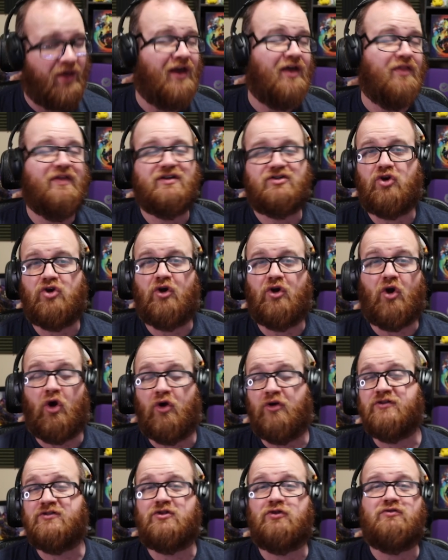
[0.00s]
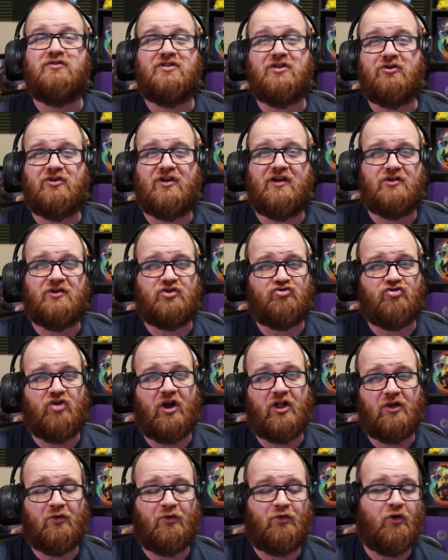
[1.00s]
This card also synergizes
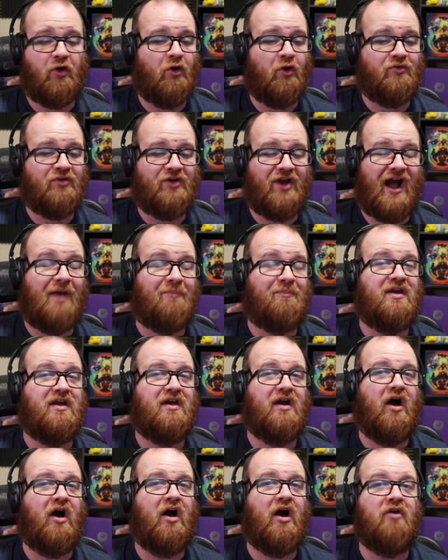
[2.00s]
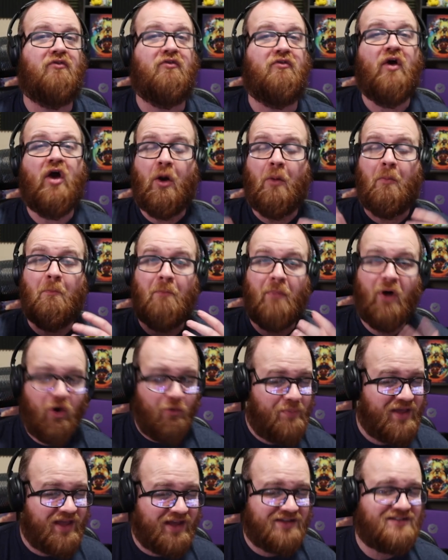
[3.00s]
strongly with your own copy of
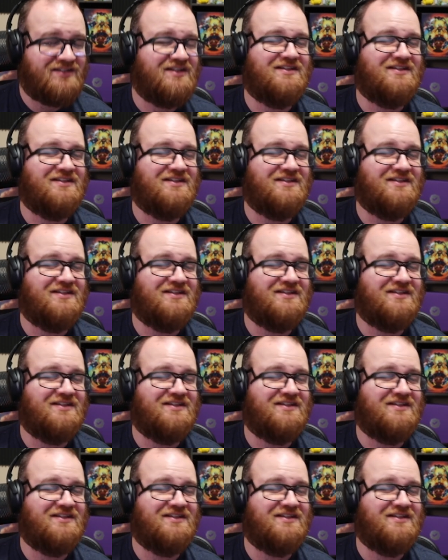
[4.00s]
Mobius,